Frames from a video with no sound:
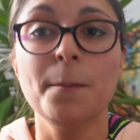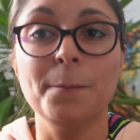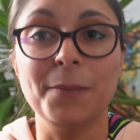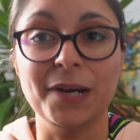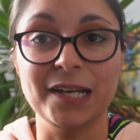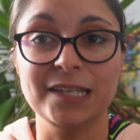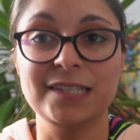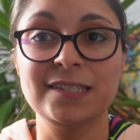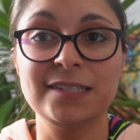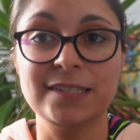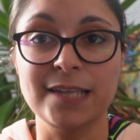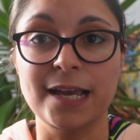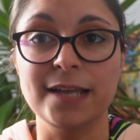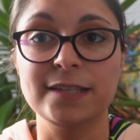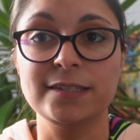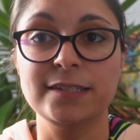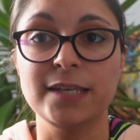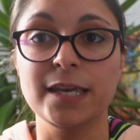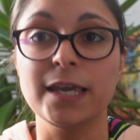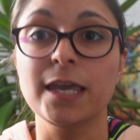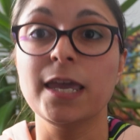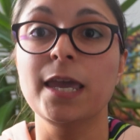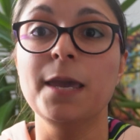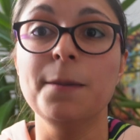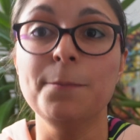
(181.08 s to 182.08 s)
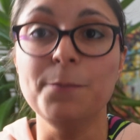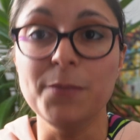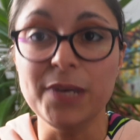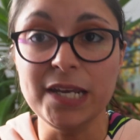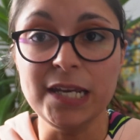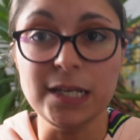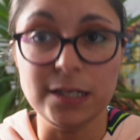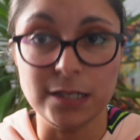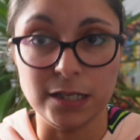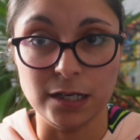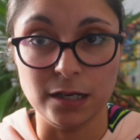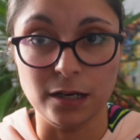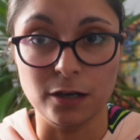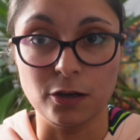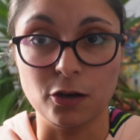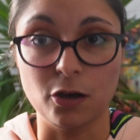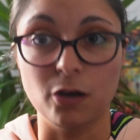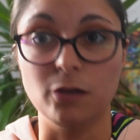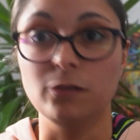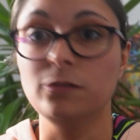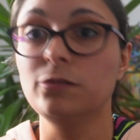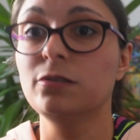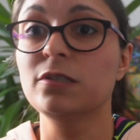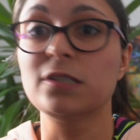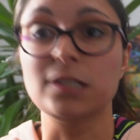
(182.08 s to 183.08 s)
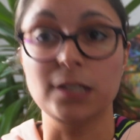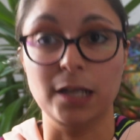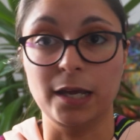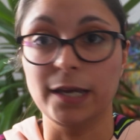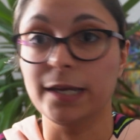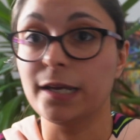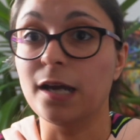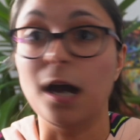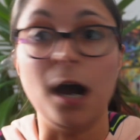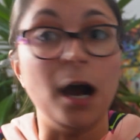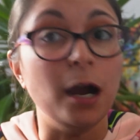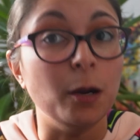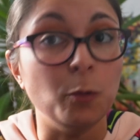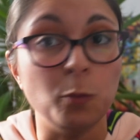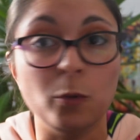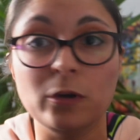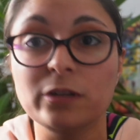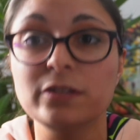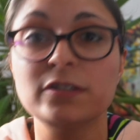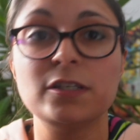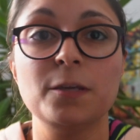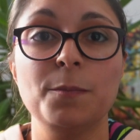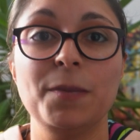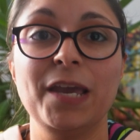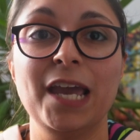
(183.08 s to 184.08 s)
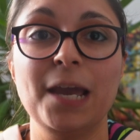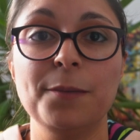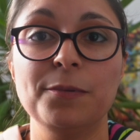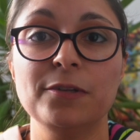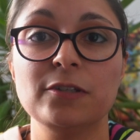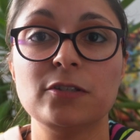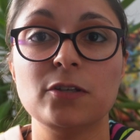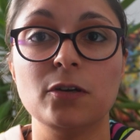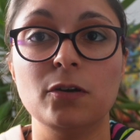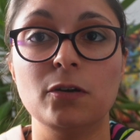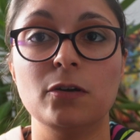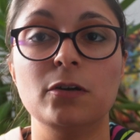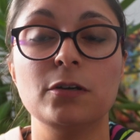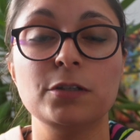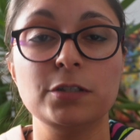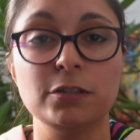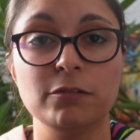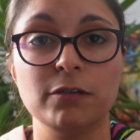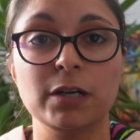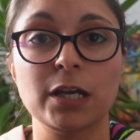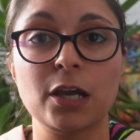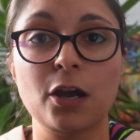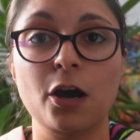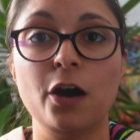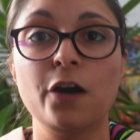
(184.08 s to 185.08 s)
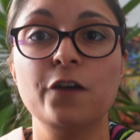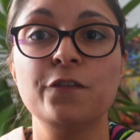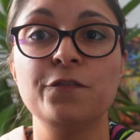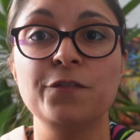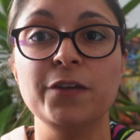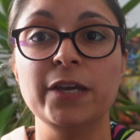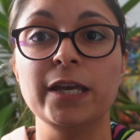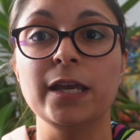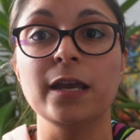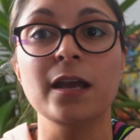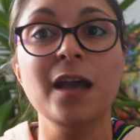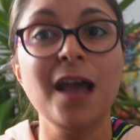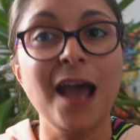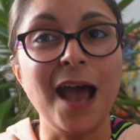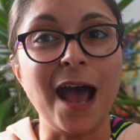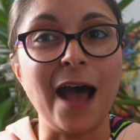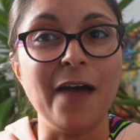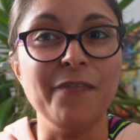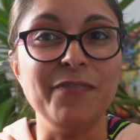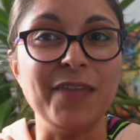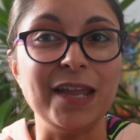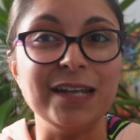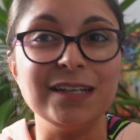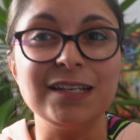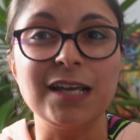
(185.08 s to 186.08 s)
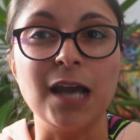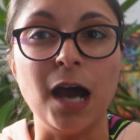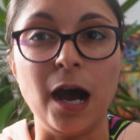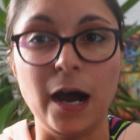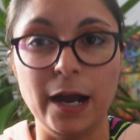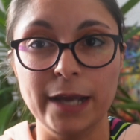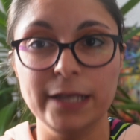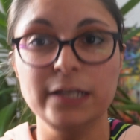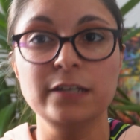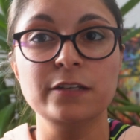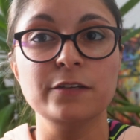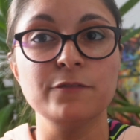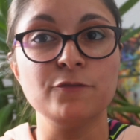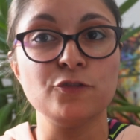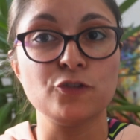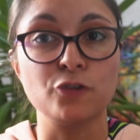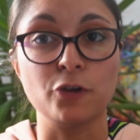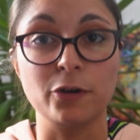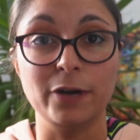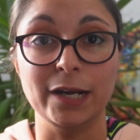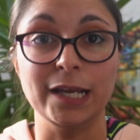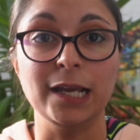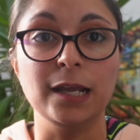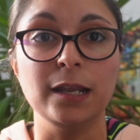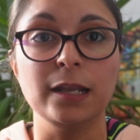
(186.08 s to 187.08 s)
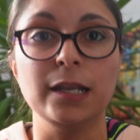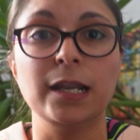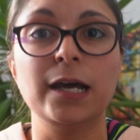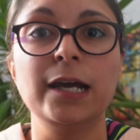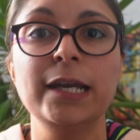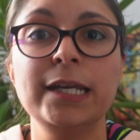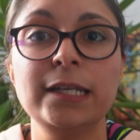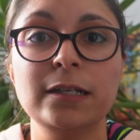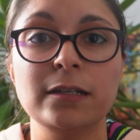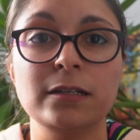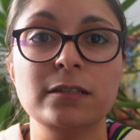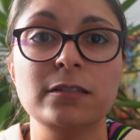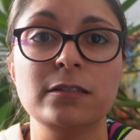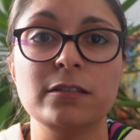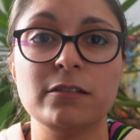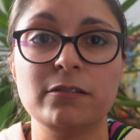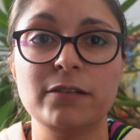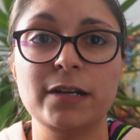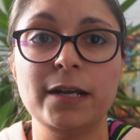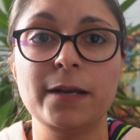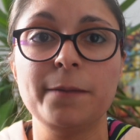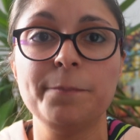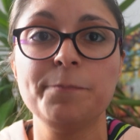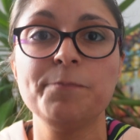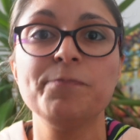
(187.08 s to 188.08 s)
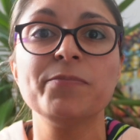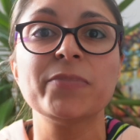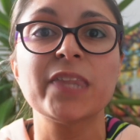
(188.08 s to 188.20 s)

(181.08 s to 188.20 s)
by setting immediate goals like I want to be able to order a coffee and then kind of drawing a line under it,